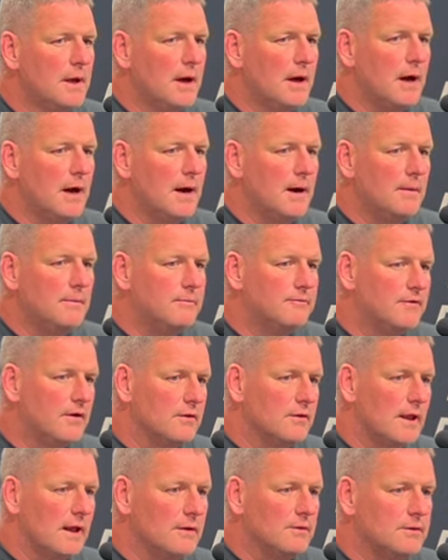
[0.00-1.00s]
Um,
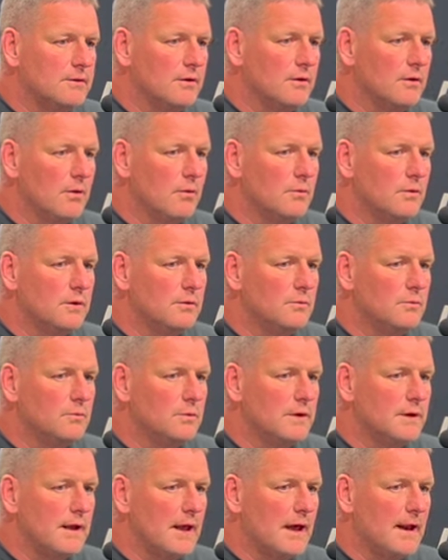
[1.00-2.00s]
felt like, you know, we
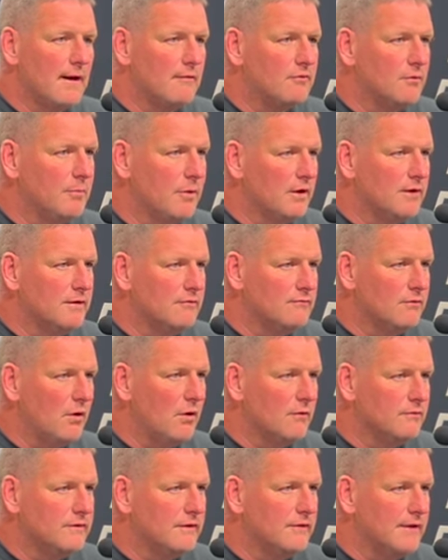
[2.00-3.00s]
we got everybody
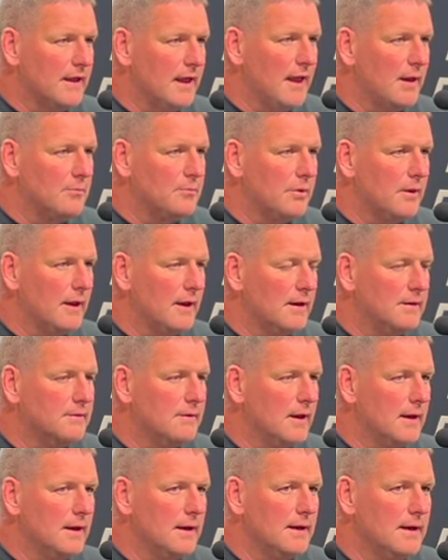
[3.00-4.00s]
involved in the game
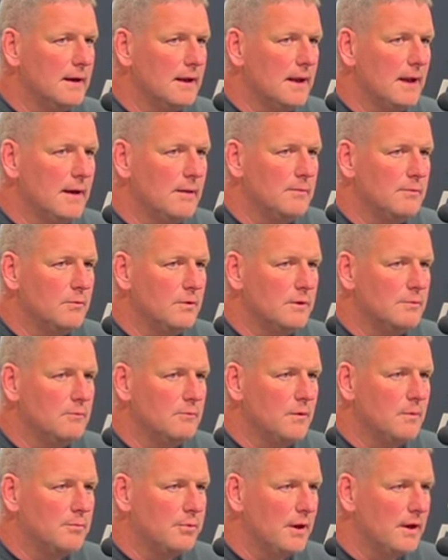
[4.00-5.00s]
plan, and and we,
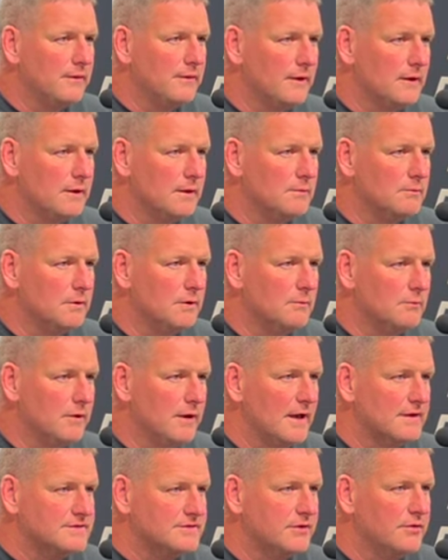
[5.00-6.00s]
we played the we, we
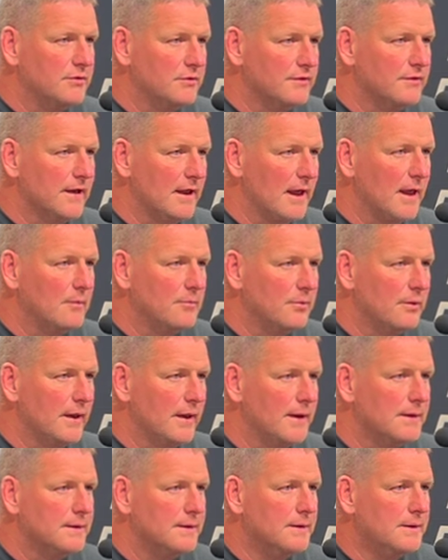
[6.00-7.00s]
executed the game
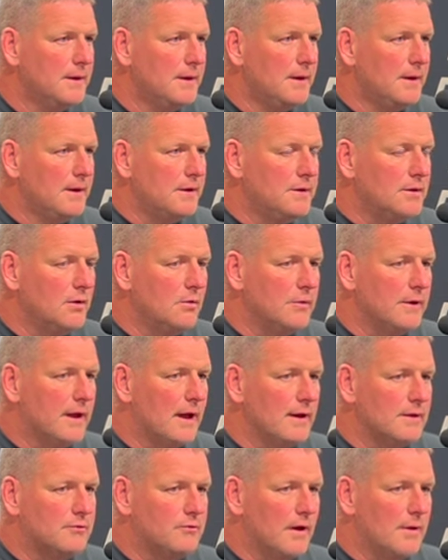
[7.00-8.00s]
plan. You know, we
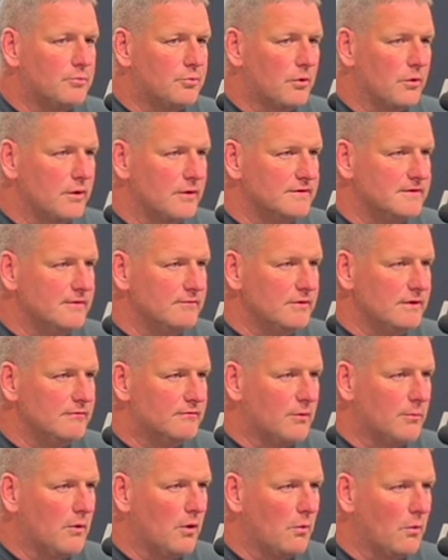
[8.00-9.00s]
got great productivity
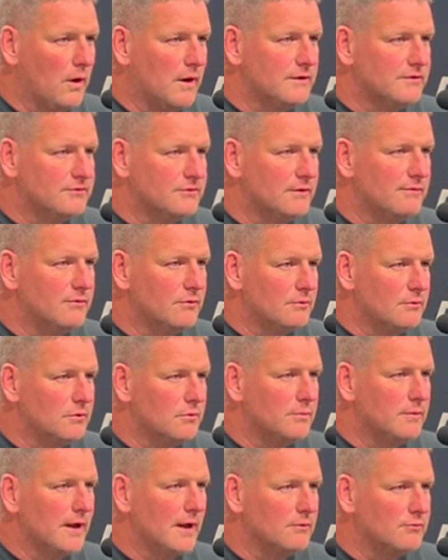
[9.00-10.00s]
from our wide receiver
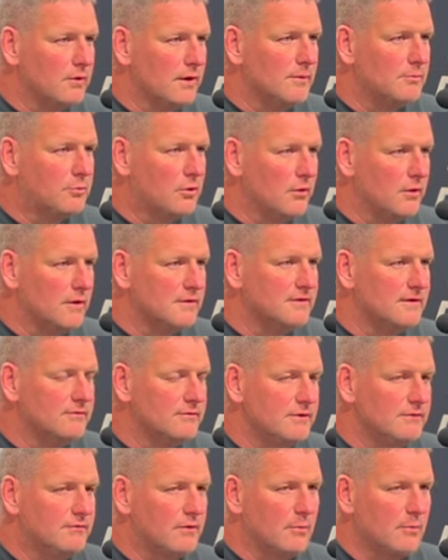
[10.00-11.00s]
room, got great
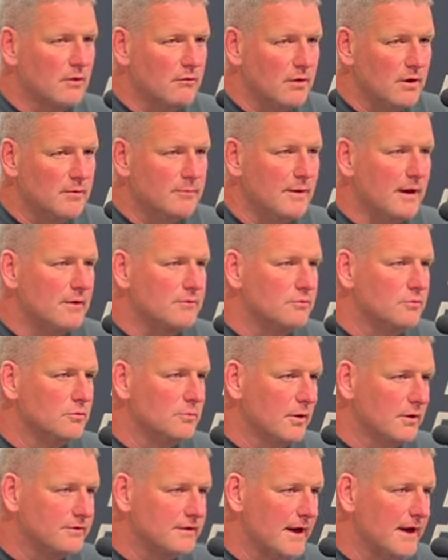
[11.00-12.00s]
productivity from our running back
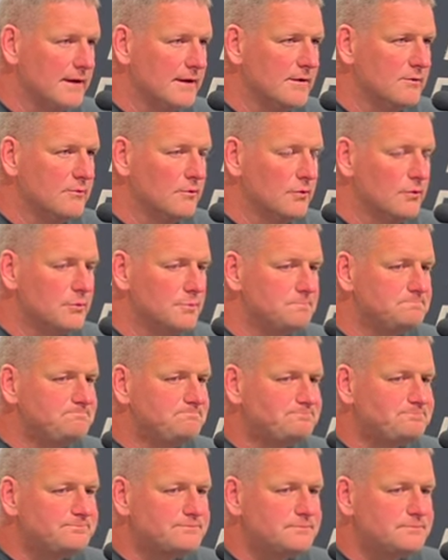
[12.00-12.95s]
room, our tight end room.